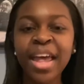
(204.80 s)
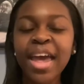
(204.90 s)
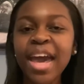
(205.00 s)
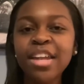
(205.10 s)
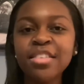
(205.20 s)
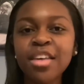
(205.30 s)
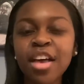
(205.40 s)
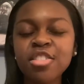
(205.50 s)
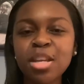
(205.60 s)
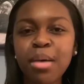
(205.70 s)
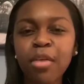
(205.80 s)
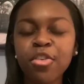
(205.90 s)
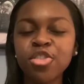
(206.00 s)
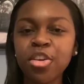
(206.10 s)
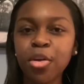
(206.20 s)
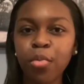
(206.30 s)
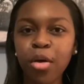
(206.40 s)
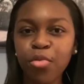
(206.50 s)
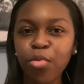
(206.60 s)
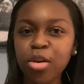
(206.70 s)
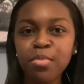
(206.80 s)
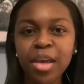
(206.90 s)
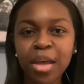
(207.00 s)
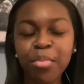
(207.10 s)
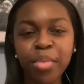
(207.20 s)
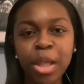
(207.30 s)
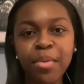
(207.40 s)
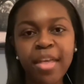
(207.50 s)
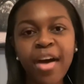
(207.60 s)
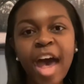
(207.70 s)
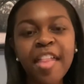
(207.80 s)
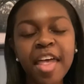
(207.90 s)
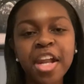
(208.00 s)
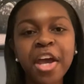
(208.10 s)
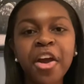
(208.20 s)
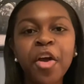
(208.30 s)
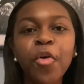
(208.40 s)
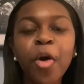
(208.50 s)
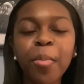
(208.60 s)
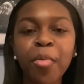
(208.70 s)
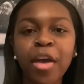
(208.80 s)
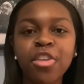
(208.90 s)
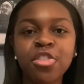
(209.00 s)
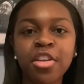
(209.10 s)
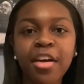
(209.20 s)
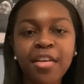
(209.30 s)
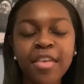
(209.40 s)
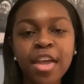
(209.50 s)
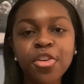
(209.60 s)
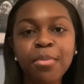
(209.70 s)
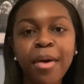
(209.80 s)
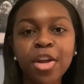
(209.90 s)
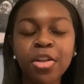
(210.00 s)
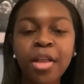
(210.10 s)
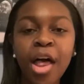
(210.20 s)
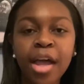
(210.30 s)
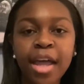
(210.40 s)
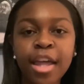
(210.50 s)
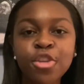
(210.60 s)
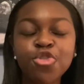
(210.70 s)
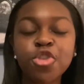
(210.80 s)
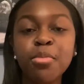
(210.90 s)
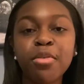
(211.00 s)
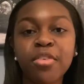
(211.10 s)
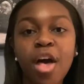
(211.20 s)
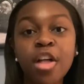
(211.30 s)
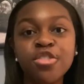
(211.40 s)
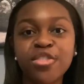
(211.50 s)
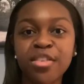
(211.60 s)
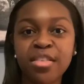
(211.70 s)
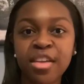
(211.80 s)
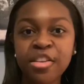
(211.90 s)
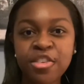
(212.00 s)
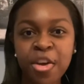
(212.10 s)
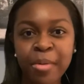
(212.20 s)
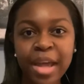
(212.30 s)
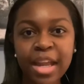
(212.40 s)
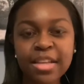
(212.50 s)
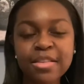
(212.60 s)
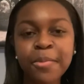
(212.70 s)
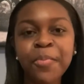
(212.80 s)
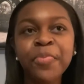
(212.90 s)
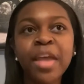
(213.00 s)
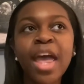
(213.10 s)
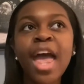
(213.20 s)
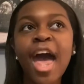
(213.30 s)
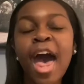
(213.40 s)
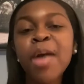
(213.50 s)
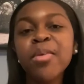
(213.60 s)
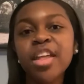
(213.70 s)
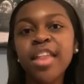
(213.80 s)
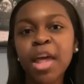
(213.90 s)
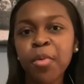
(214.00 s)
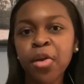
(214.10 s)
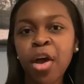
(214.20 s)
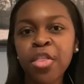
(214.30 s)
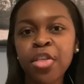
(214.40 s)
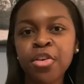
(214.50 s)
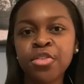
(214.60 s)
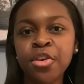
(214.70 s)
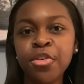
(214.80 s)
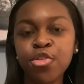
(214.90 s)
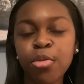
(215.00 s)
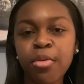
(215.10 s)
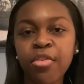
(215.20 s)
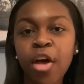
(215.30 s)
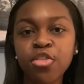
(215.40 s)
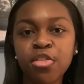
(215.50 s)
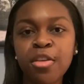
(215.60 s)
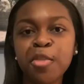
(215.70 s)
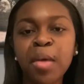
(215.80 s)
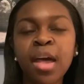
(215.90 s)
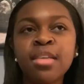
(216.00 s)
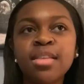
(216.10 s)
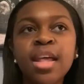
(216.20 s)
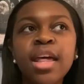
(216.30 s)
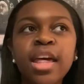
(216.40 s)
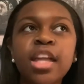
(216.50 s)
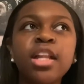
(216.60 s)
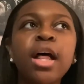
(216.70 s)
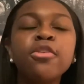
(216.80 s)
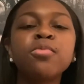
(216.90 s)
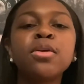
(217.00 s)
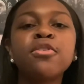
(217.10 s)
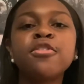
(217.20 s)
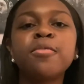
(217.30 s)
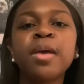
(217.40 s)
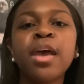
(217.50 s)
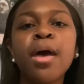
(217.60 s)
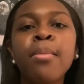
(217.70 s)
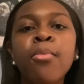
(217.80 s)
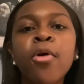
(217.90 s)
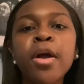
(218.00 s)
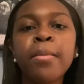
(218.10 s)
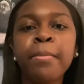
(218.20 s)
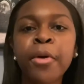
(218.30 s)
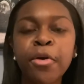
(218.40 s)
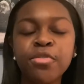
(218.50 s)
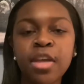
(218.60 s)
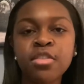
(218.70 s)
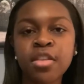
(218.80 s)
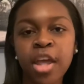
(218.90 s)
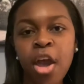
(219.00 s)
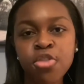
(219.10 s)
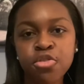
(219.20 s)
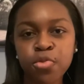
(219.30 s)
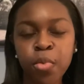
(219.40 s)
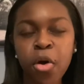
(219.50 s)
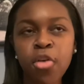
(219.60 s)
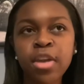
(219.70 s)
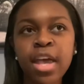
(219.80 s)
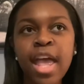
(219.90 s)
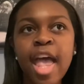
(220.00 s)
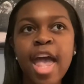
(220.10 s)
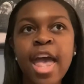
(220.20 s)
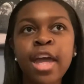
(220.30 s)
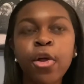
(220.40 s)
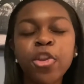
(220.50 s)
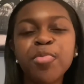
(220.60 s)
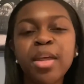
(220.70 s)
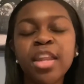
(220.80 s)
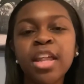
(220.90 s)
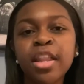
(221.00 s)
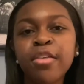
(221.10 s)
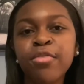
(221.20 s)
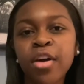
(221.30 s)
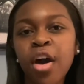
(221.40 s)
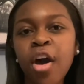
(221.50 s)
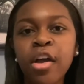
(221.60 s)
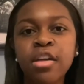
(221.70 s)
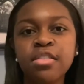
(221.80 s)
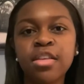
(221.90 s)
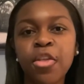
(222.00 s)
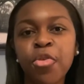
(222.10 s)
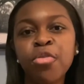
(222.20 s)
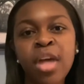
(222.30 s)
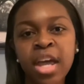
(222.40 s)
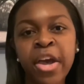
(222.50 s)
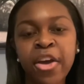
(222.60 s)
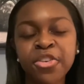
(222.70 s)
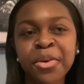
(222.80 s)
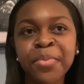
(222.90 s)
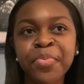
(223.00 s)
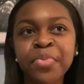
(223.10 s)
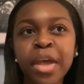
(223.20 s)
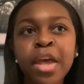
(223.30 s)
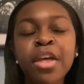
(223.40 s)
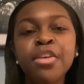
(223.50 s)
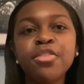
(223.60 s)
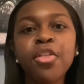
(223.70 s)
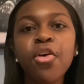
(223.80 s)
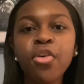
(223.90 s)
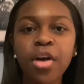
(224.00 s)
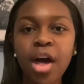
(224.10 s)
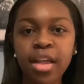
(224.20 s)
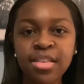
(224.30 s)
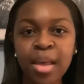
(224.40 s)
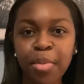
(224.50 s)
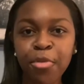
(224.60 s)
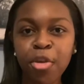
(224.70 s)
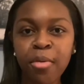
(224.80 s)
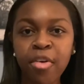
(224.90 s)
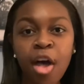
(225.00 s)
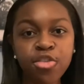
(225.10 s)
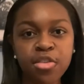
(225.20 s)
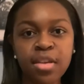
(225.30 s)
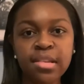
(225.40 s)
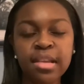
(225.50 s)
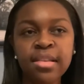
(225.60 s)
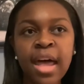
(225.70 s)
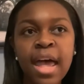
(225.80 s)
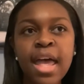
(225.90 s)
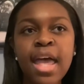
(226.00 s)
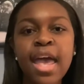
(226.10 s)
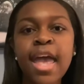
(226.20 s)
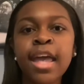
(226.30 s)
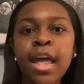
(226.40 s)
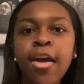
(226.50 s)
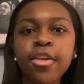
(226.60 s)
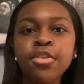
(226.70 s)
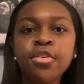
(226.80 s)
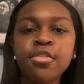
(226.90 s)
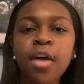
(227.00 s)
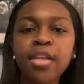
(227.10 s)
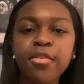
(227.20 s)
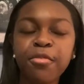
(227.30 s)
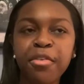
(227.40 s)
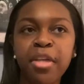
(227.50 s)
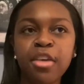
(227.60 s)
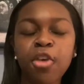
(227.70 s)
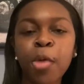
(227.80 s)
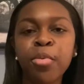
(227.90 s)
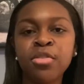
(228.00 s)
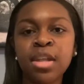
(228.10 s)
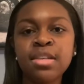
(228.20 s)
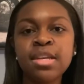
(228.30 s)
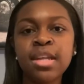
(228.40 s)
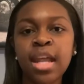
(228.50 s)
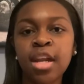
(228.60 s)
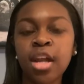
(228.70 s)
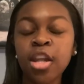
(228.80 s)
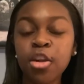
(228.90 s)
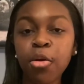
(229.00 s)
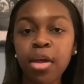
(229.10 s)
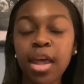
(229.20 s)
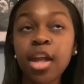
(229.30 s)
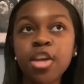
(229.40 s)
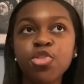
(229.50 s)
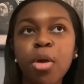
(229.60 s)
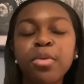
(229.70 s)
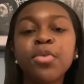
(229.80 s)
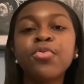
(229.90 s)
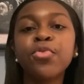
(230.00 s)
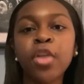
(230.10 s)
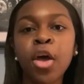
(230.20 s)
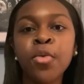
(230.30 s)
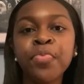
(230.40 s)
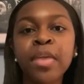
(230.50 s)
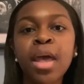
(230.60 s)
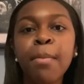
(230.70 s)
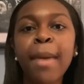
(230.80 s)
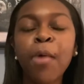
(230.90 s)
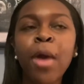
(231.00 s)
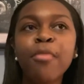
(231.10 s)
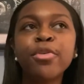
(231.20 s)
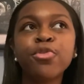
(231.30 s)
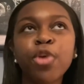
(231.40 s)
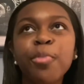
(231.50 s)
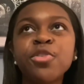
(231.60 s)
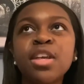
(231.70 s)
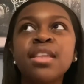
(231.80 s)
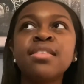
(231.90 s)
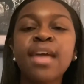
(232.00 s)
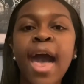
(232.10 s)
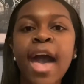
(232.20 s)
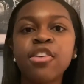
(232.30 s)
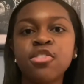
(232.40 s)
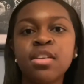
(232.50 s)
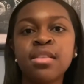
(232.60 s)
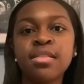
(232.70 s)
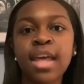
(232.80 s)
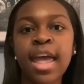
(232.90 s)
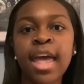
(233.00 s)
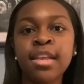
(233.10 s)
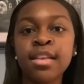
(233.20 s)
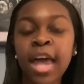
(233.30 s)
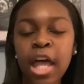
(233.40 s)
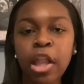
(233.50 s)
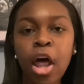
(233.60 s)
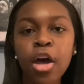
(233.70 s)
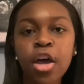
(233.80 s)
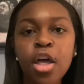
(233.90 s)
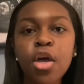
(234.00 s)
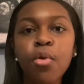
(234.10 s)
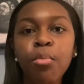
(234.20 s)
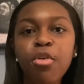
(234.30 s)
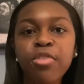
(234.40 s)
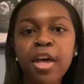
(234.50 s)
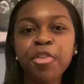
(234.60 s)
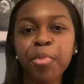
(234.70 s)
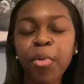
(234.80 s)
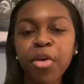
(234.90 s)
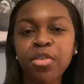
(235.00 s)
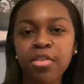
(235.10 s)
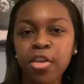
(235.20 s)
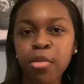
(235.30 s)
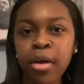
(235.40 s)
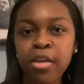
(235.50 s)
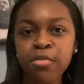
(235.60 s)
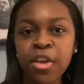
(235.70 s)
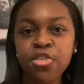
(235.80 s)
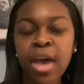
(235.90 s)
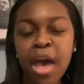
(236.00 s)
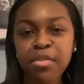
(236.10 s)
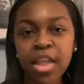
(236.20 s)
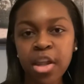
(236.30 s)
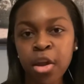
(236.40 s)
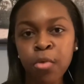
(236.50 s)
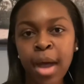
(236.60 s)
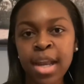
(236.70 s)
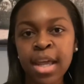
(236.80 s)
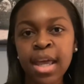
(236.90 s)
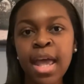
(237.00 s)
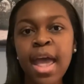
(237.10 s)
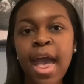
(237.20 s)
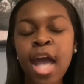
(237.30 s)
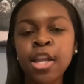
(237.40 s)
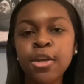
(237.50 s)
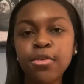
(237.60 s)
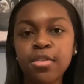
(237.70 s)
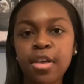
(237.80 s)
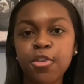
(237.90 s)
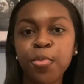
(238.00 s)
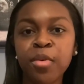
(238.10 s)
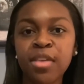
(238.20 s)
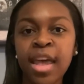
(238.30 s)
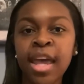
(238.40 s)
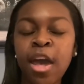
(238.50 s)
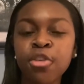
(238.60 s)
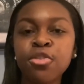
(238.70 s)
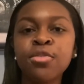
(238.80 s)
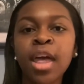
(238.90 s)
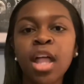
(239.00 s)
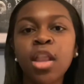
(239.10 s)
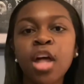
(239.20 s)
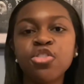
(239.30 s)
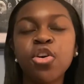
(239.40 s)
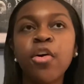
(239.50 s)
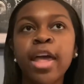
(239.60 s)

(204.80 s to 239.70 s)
A discussion about Virginia Woolf wouldn't be complete without highlighting her incorporation of intermonologue and stream of consciousness into her writings. I really like when authors use stream of consciousness because it allows readers to become more immersed into the character's world and ultimately live vicariously through that character. So the whole concept of stream of consciousness is that a character's thoughts and feelings are presented in an uninterrupted flow by way of descriptions, actions, and dialogue. Woolf explores this literary feature heavily in her writing and uses it to present a character's psychological and